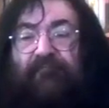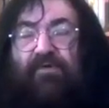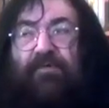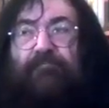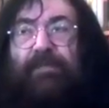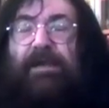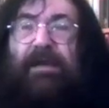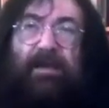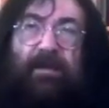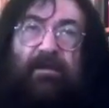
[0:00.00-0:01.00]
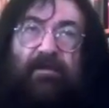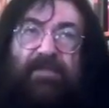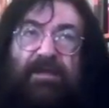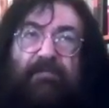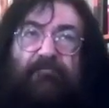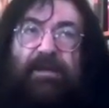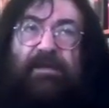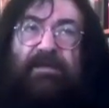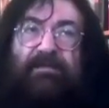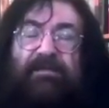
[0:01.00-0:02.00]
forbidding the
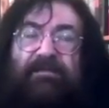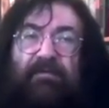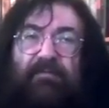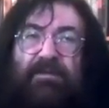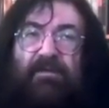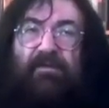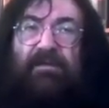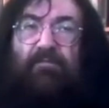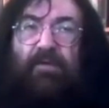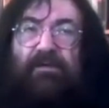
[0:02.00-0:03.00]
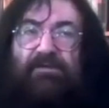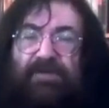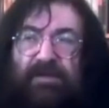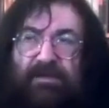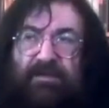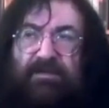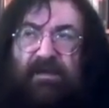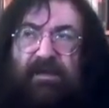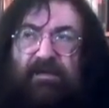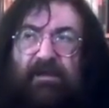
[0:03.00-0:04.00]
opinion that there was only one
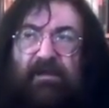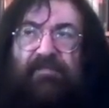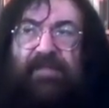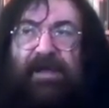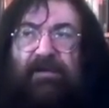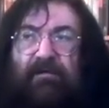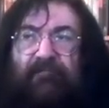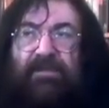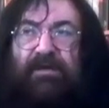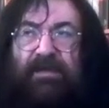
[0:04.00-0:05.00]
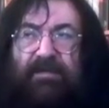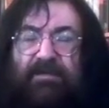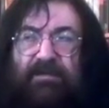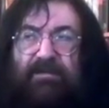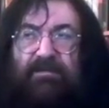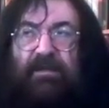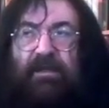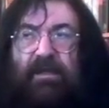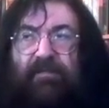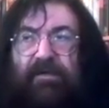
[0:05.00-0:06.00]
genocide, that of the Nazis
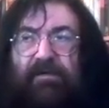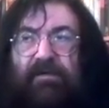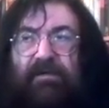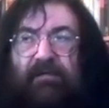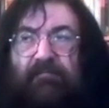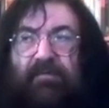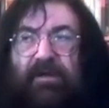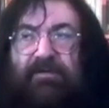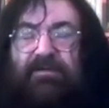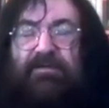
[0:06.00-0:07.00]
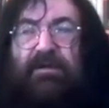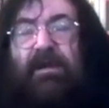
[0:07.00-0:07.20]
and their collaborators.